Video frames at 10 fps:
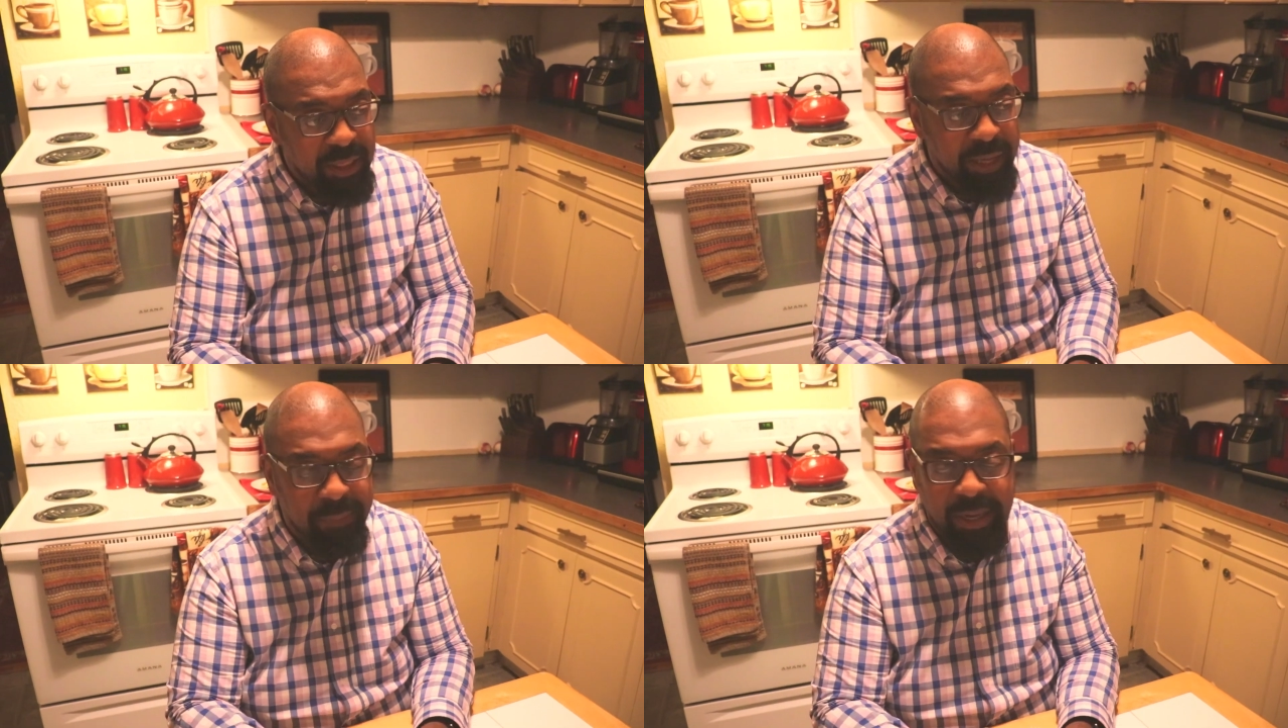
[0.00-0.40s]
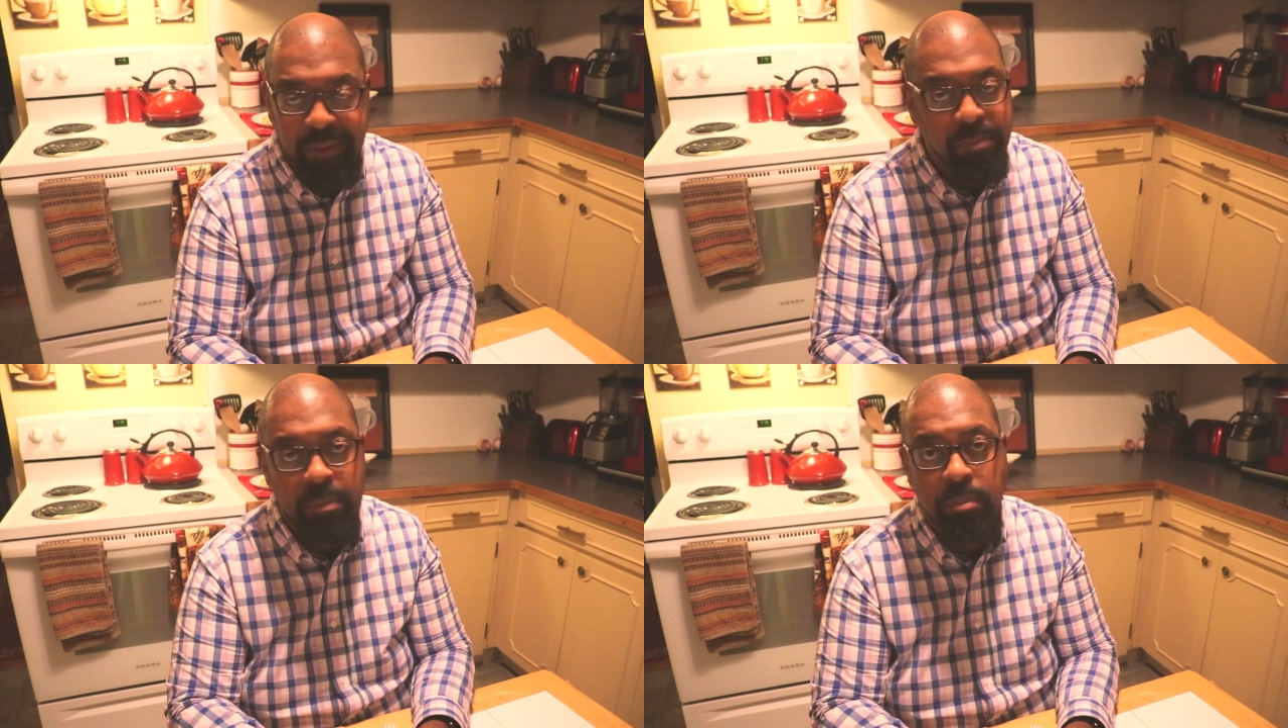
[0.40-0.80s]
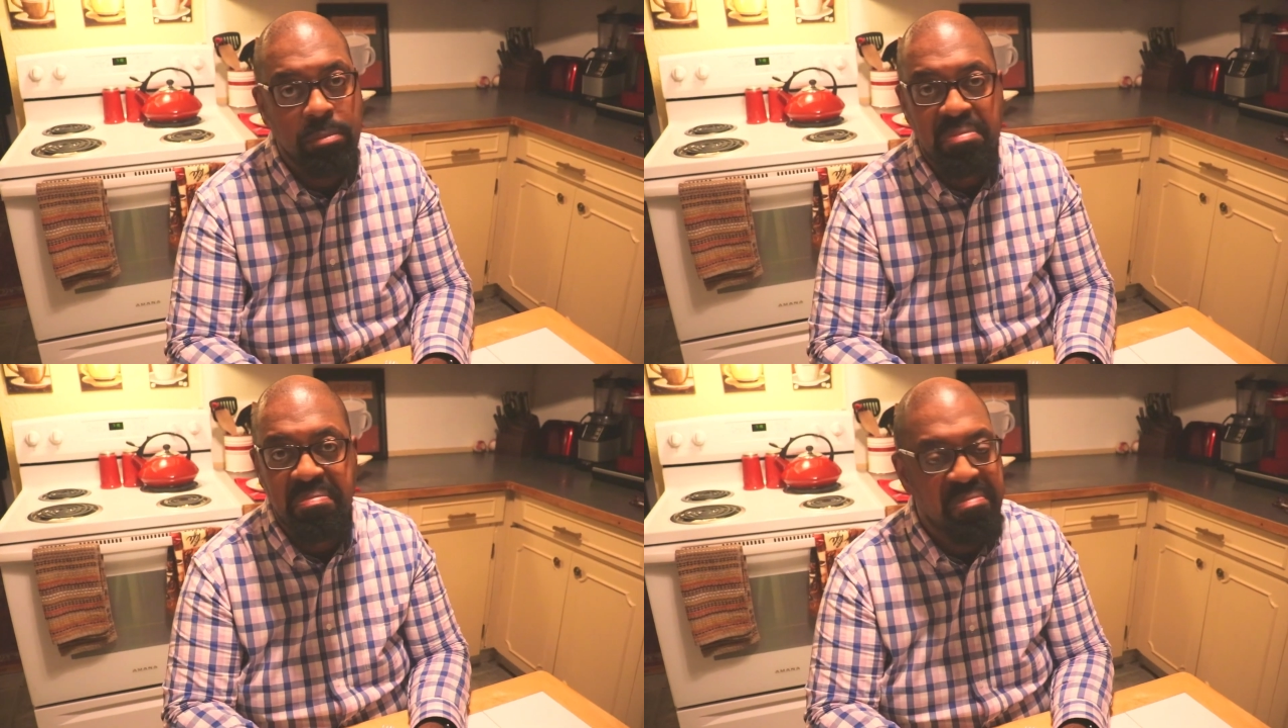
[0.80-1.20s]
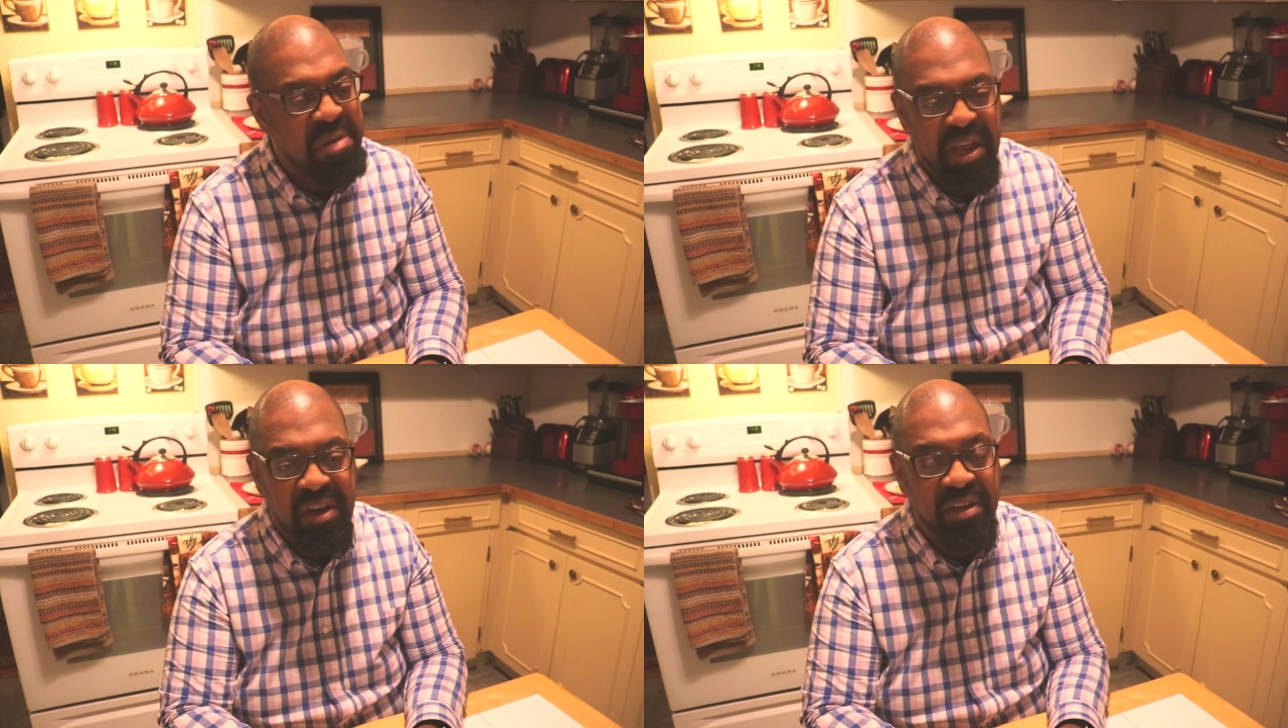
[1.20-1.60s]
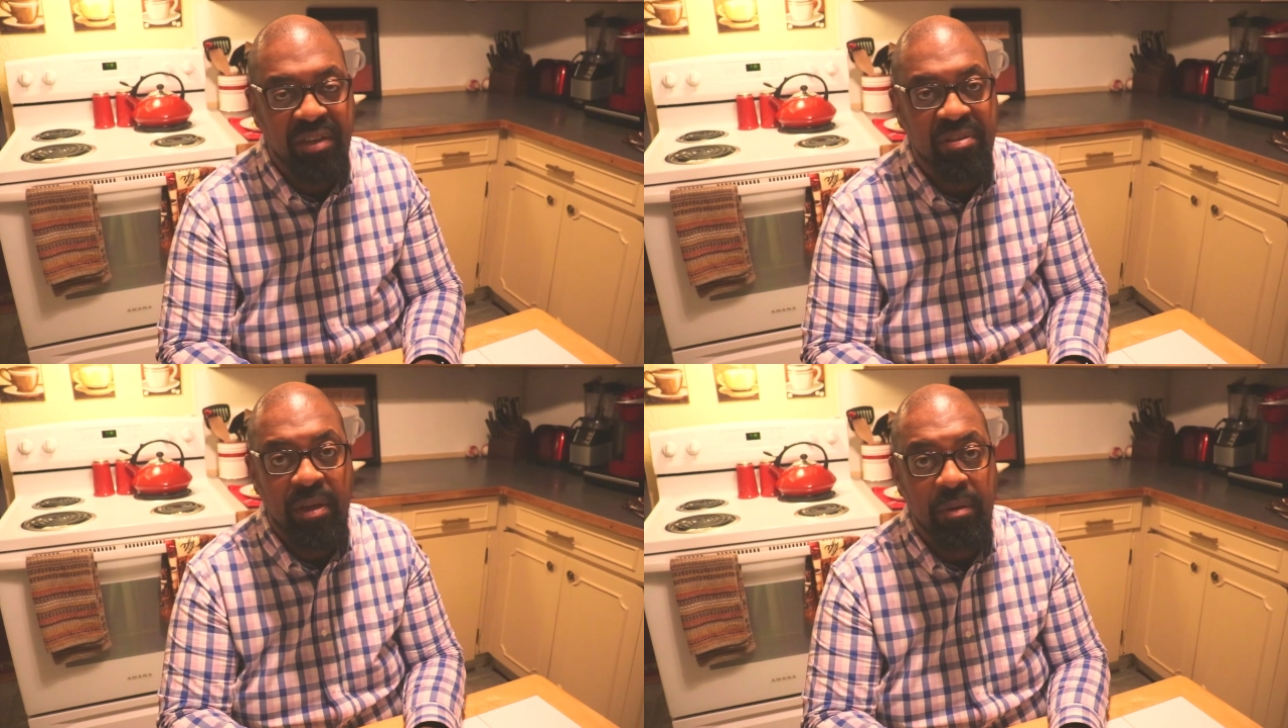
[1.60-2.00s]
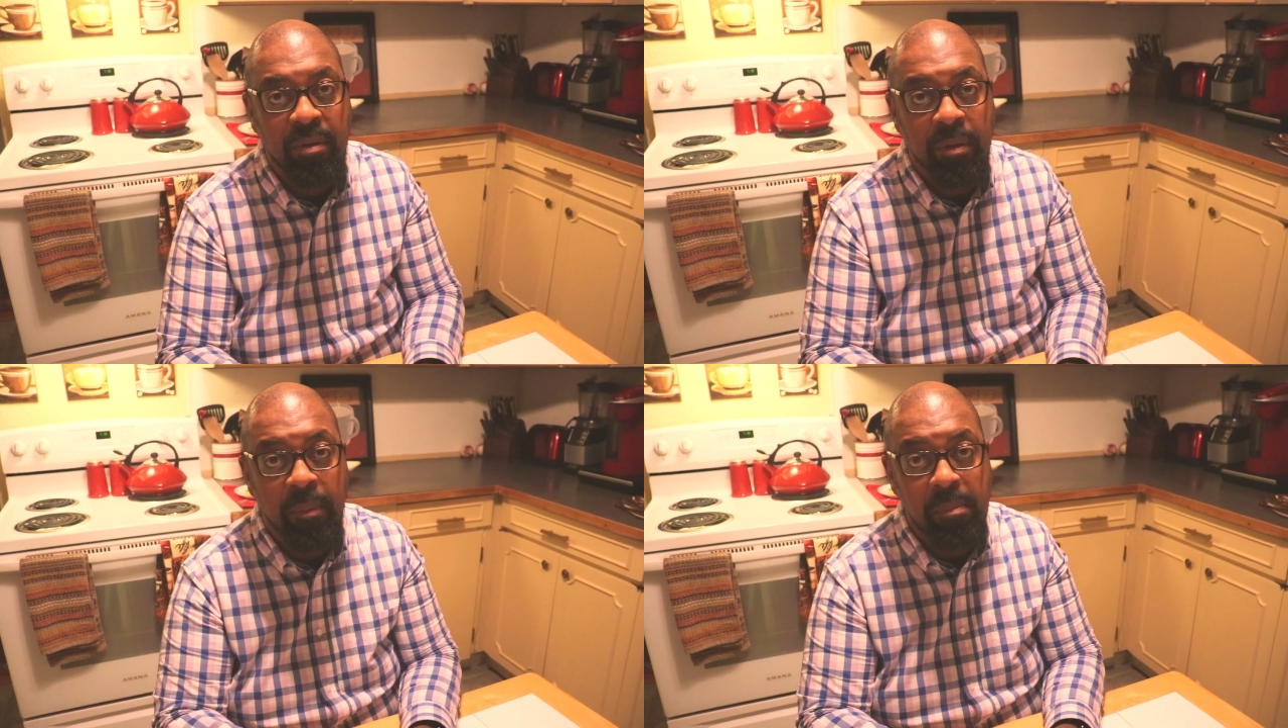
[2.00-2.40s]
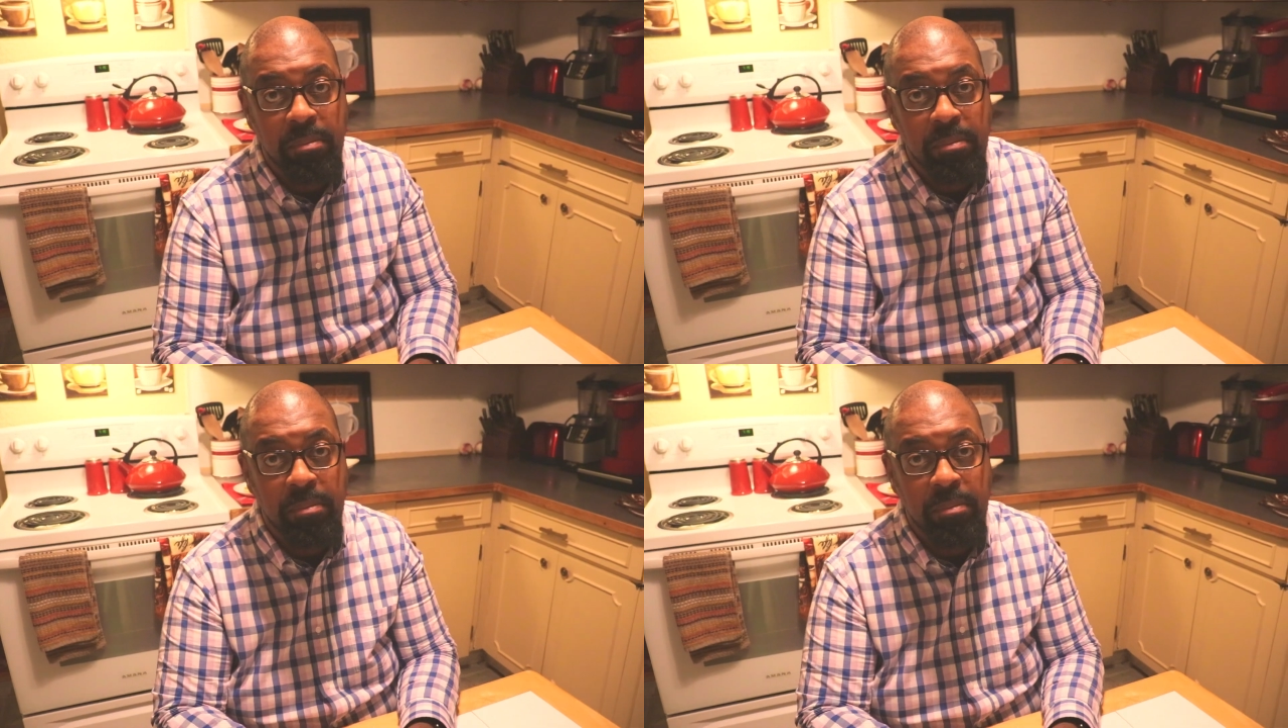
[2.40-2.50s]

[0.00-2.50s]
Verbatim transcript: That bite, I didn't taste any turnip.